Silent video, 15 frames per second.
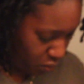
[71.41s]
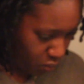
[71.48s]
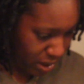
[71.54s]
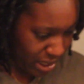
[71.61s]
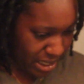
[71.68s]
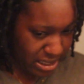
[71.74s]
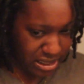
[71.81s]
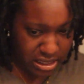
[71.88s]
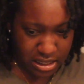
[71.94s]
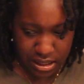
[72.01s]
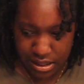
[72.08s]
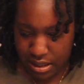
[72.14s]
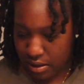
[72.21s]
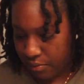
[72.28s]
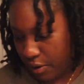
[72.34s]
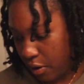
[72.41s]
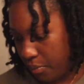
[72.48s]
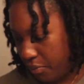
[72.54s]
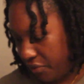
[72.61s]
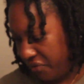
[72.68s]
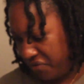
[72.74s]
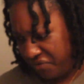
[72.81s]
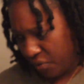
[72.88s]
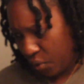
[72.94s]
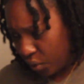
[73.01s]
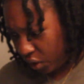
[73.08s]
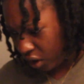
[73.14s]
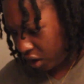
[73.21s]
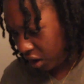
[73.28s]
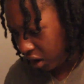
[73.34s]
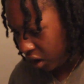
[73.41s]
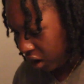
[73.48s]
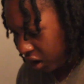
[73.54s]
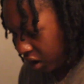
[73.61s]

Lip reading: what I didn't think about before,